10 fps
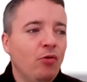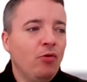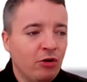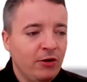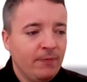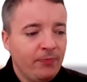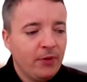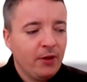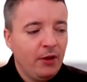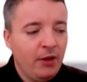Or
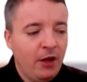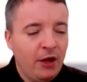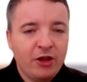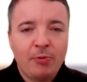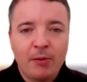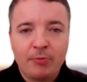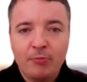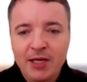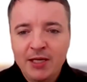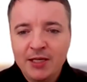another
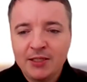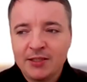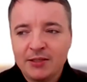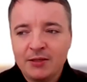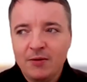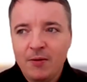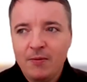problem is